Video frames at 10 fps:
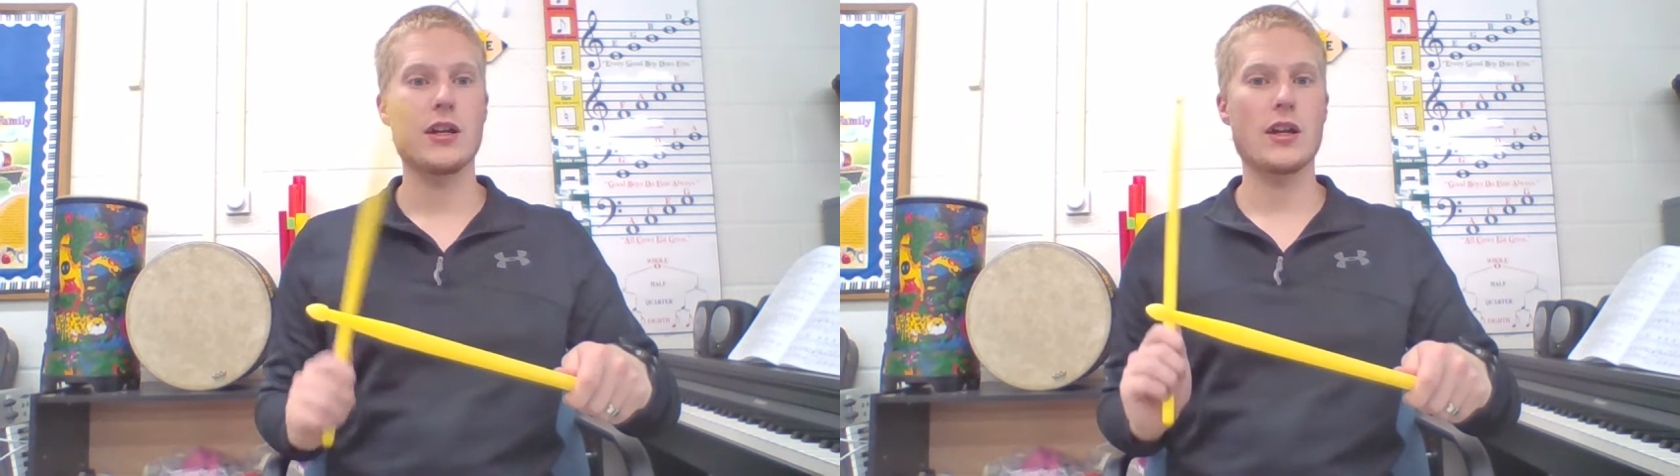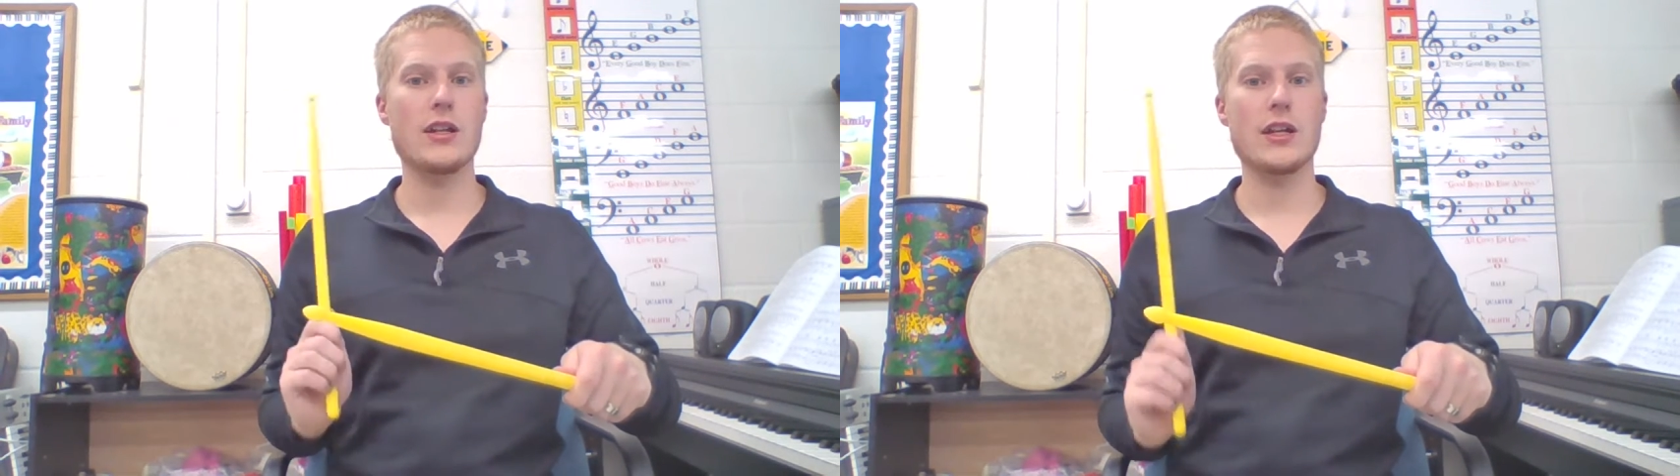
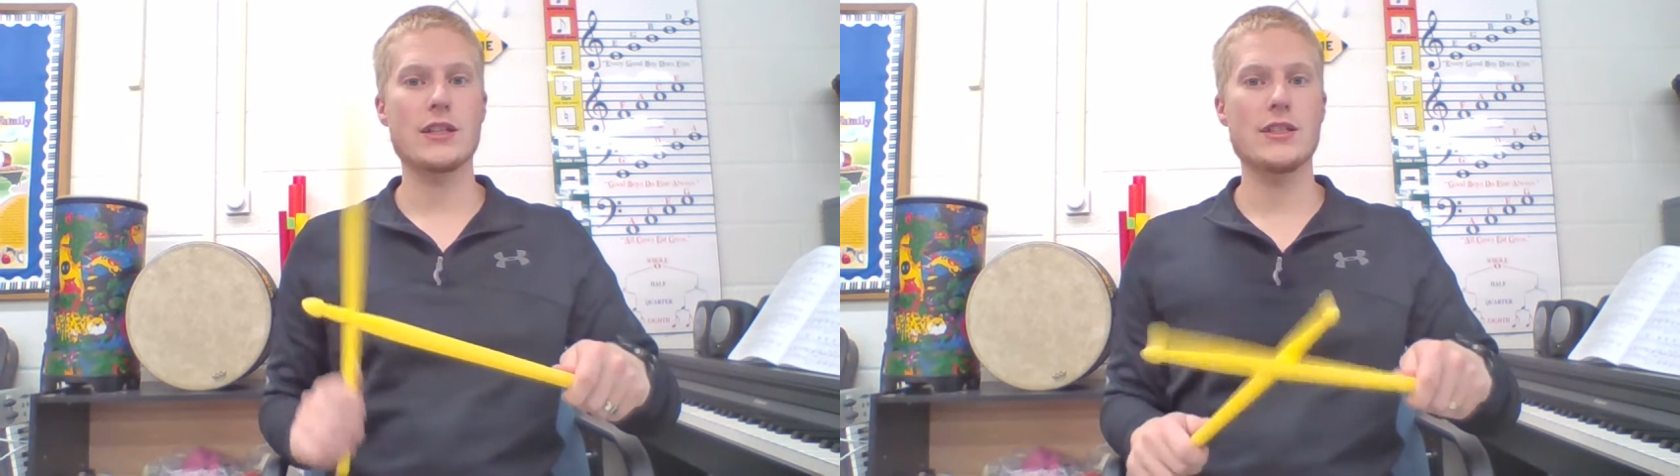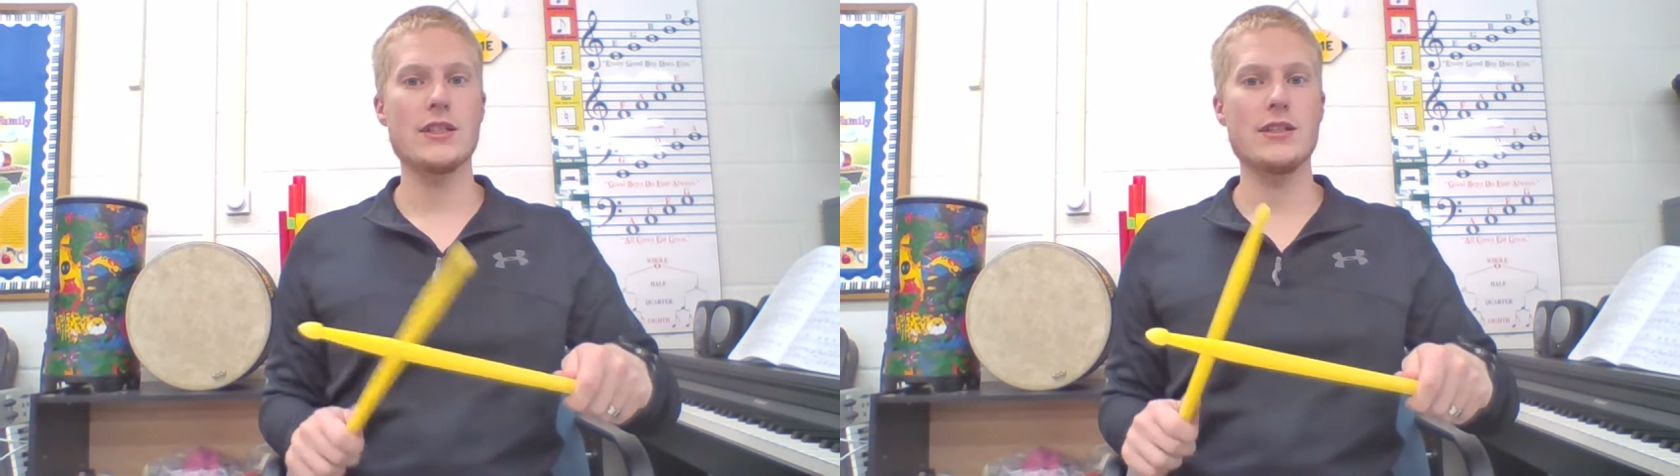Kind of
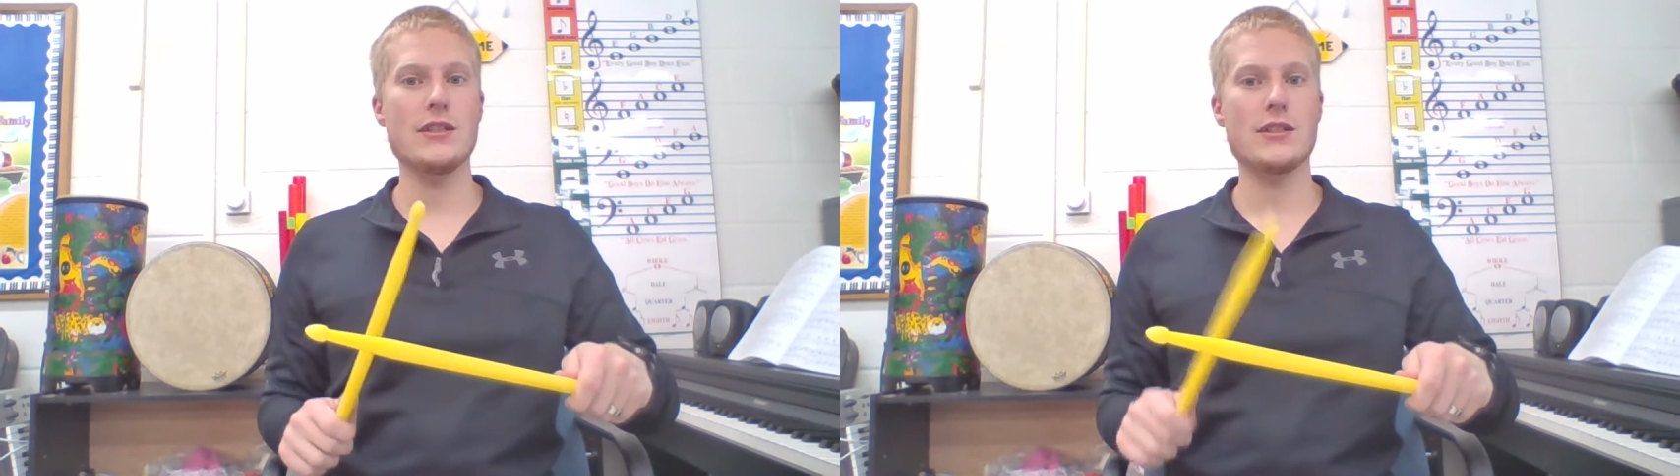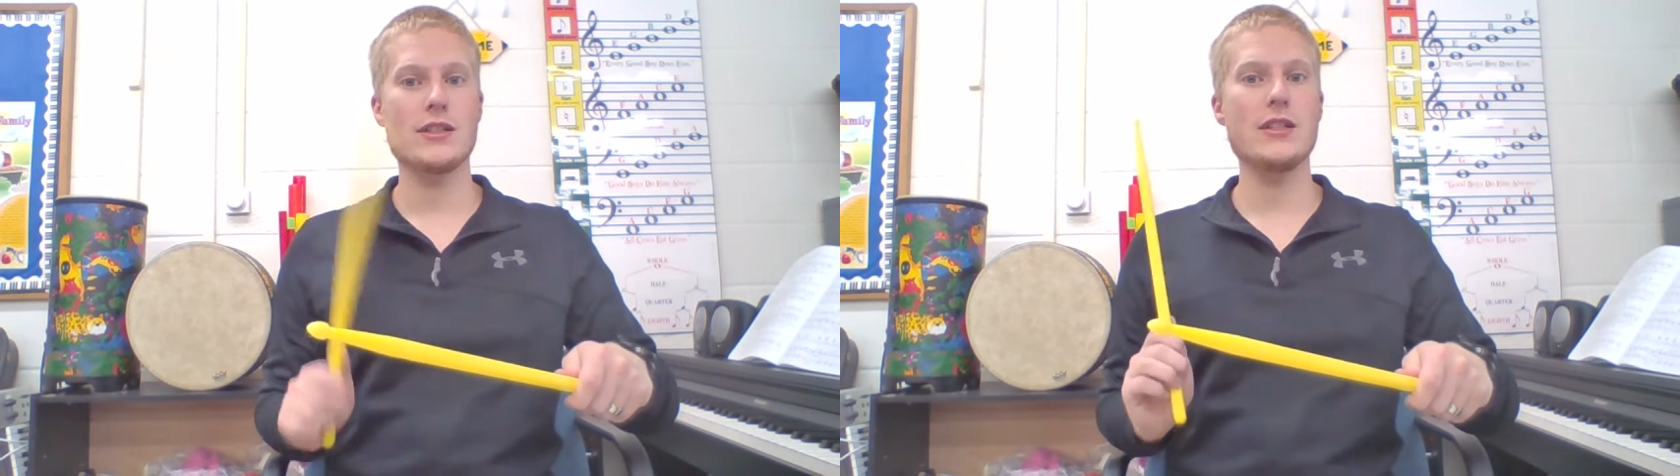like T,
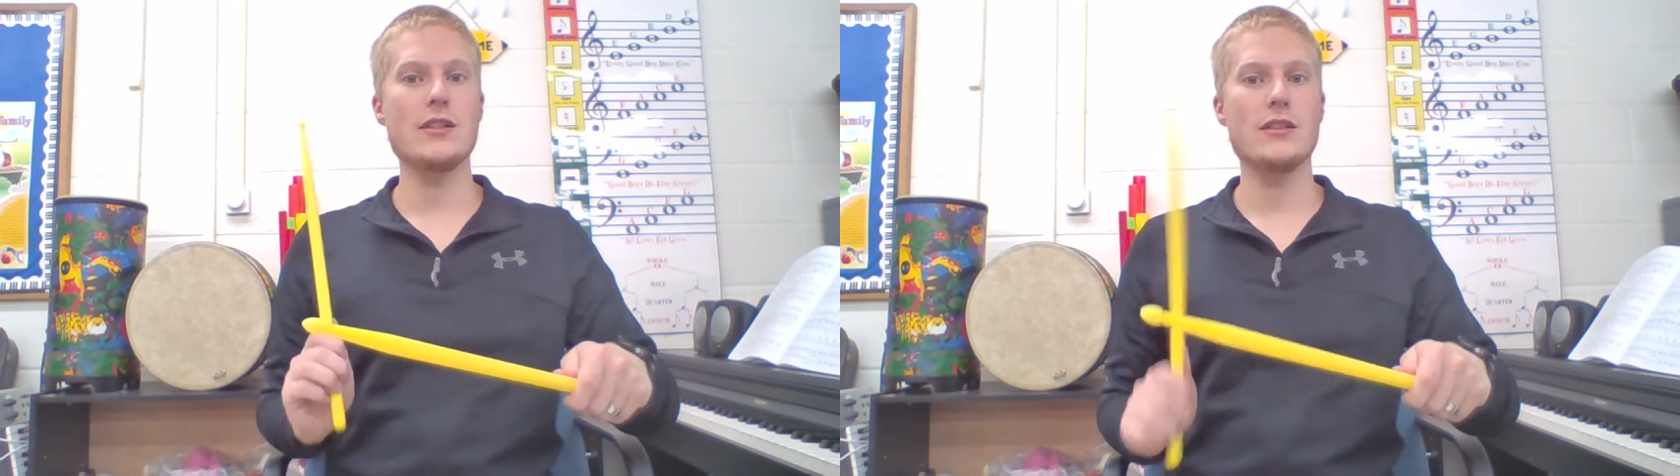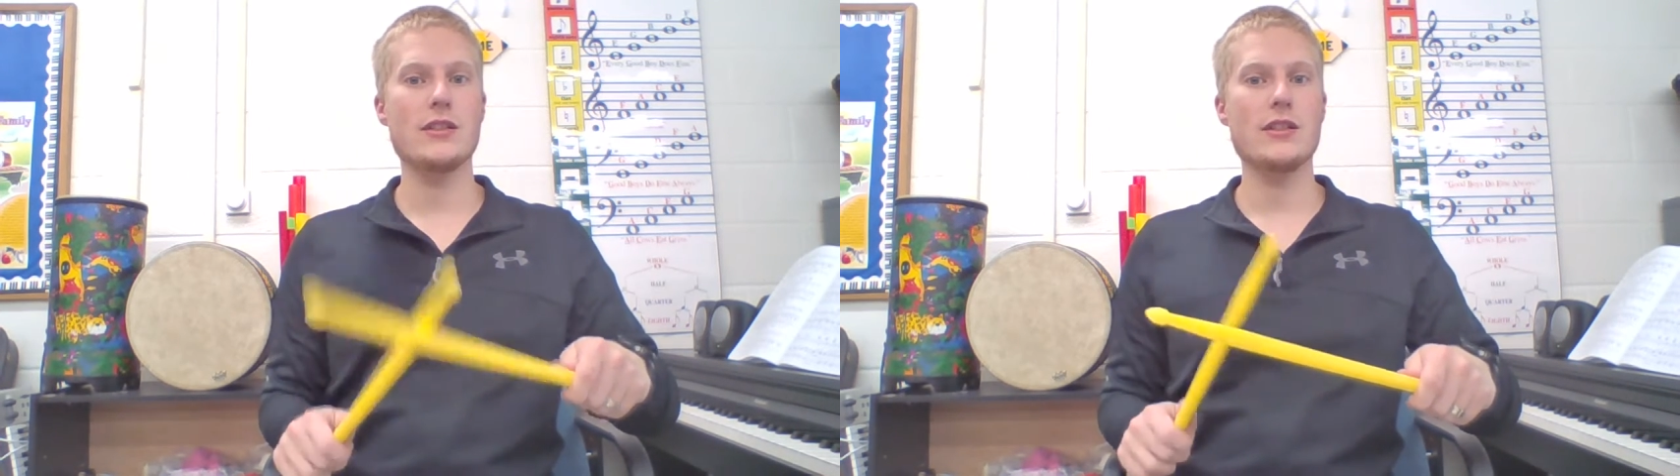
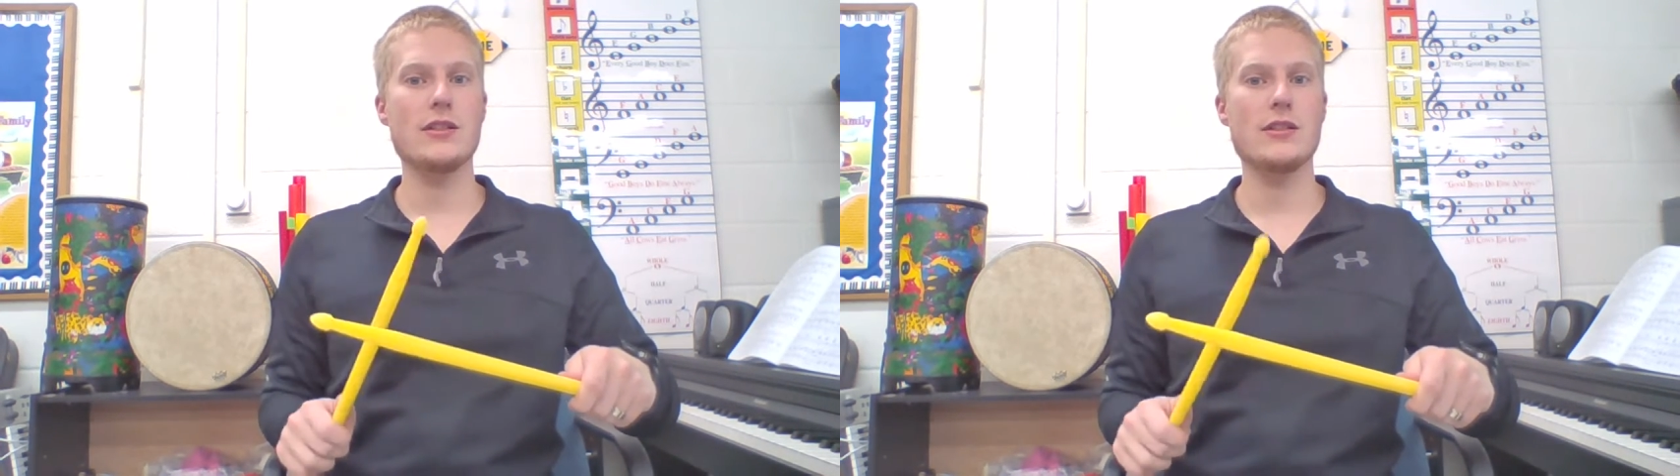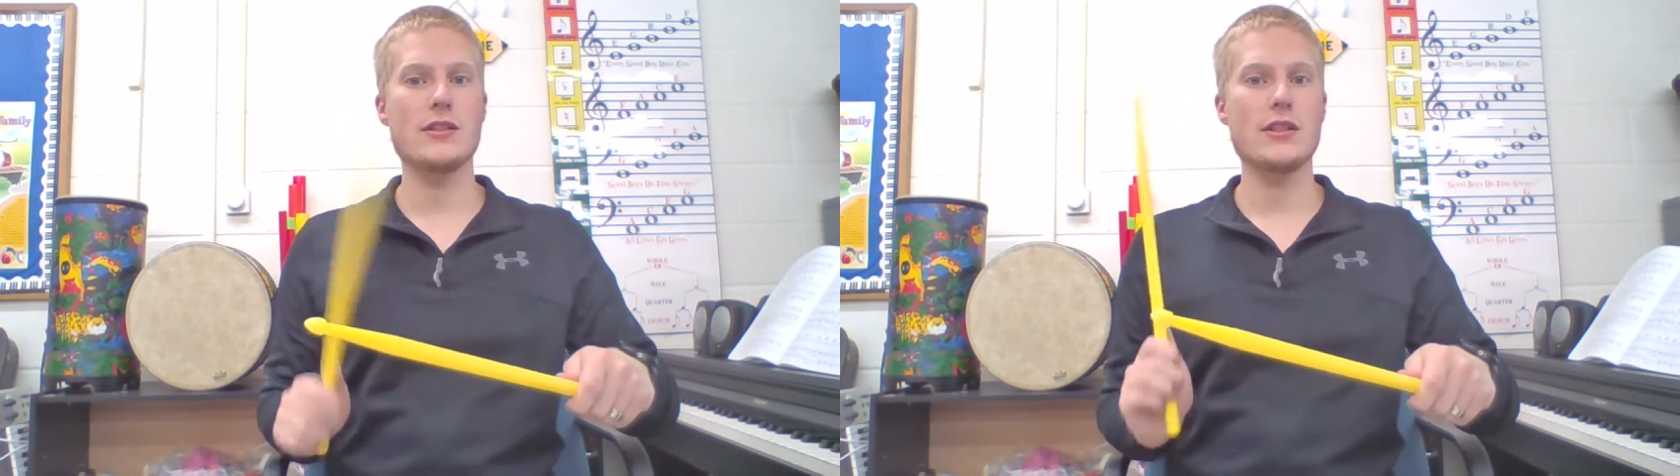T,
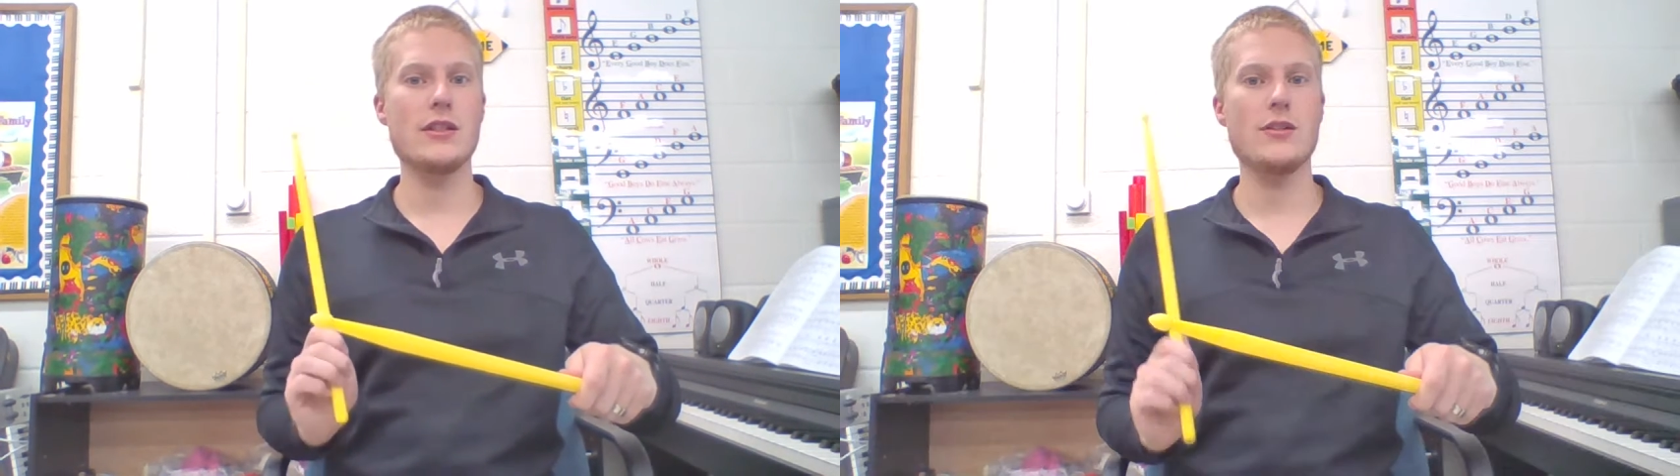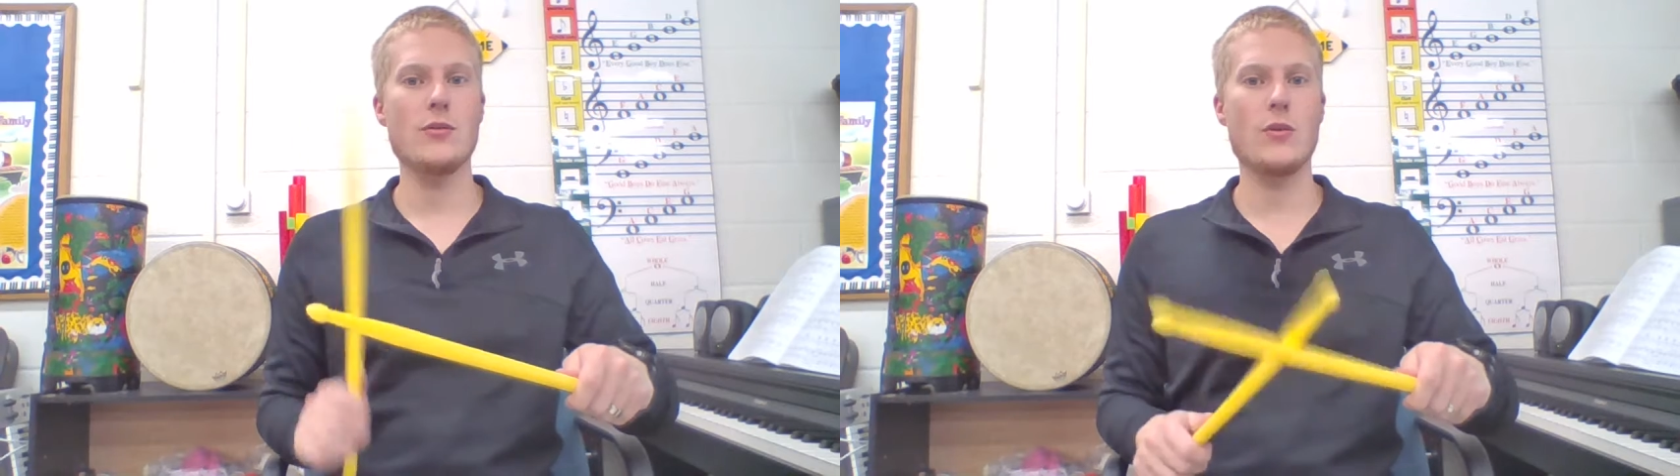T,
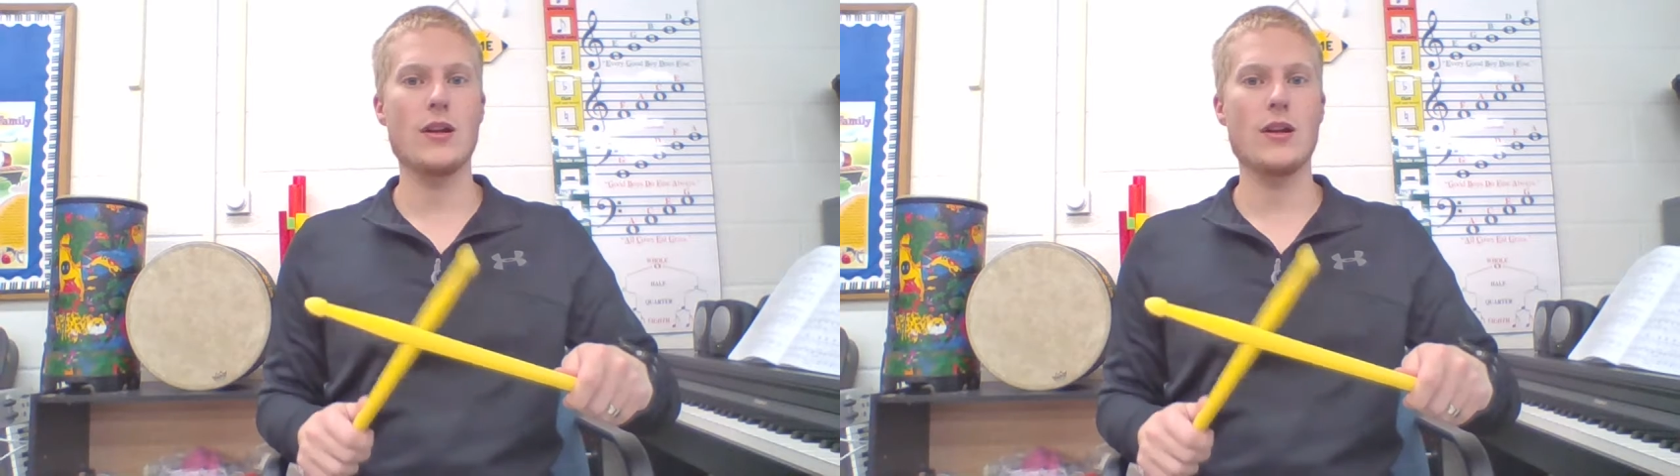T,